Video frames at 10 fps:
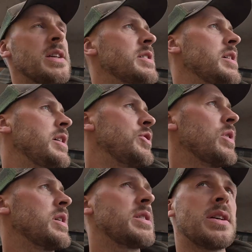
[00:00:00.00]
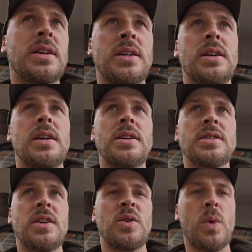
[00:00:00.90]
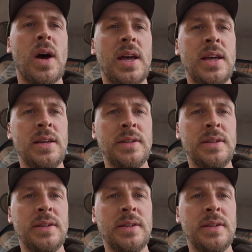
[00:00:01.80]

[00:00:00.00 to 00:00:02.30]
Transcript: Seed dressing is underway.